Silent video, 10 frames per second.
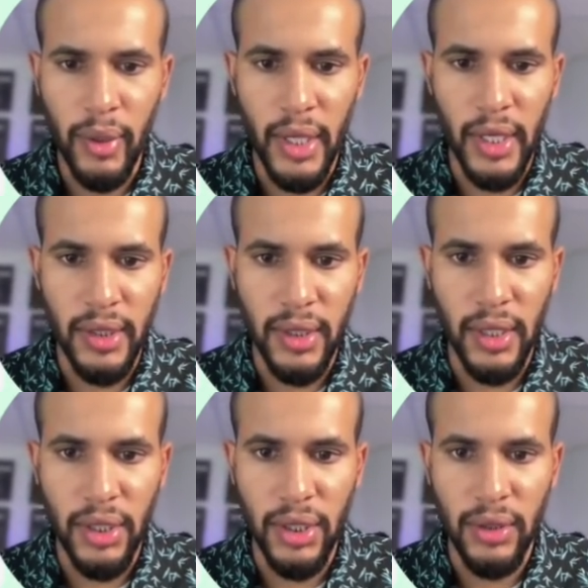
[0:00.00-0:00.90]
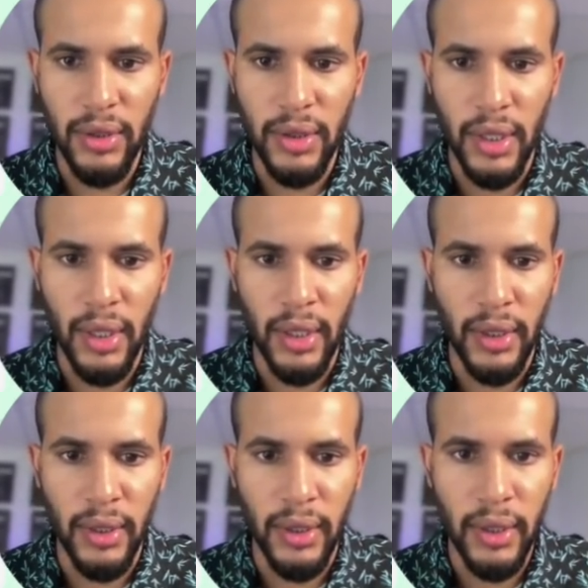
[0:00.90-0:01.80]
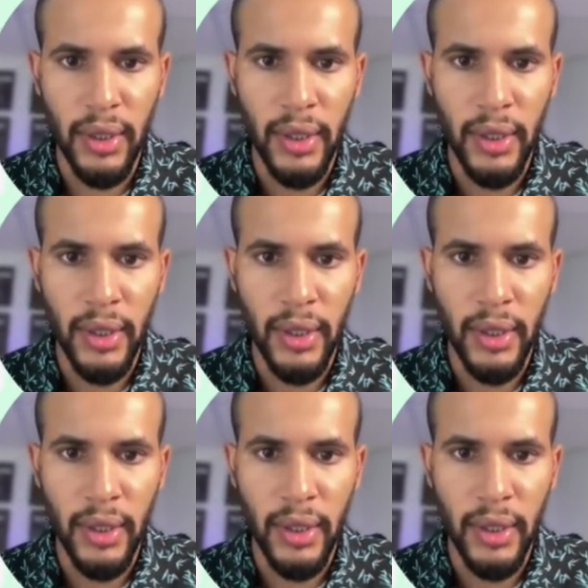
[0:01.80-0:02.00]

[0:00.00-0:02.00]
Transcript: of gas stations, and